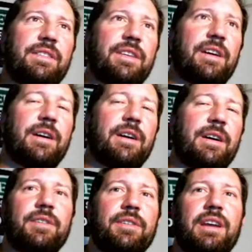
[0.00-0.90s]
I was
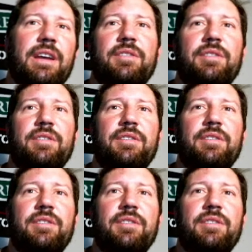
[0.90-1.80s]
dicking
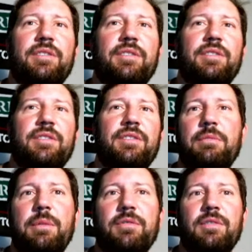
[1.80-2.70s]
around with Ethereum
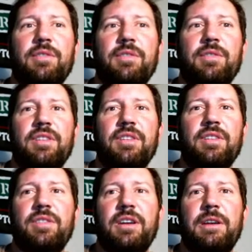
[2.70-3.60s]
name service
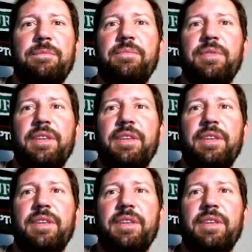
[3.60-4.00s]
yesterday,